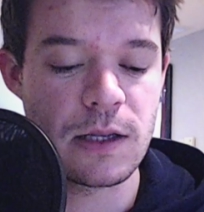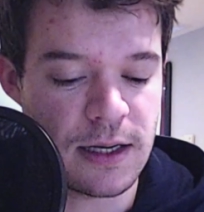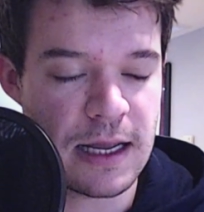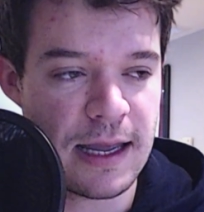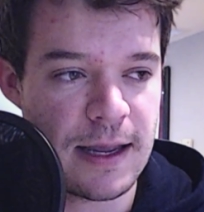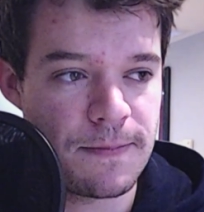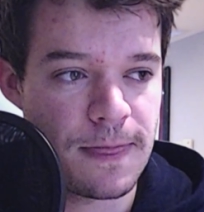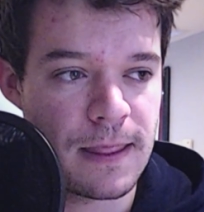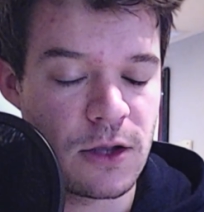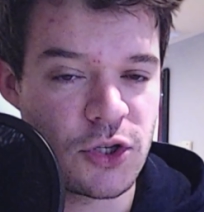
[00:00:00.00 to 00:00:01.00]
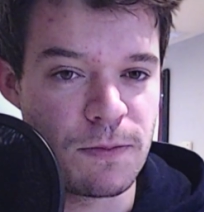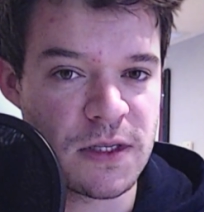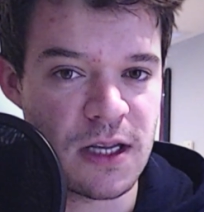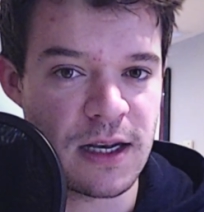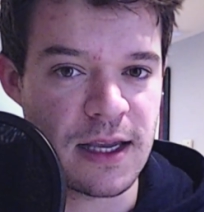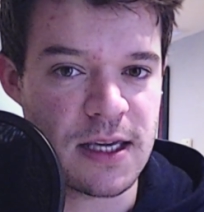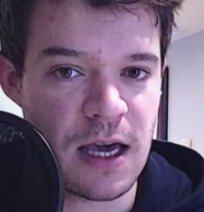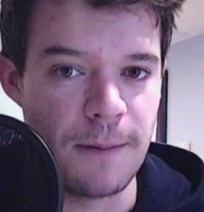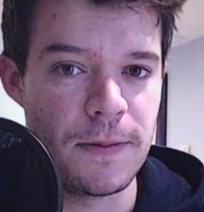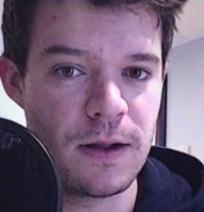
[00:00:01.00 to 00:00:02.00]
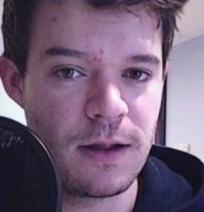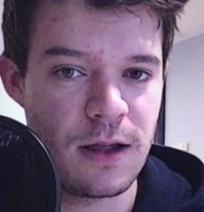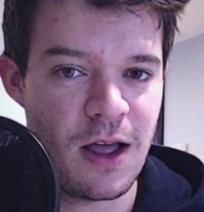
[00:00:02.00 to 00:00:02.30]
Sunday, Super Sunday Cup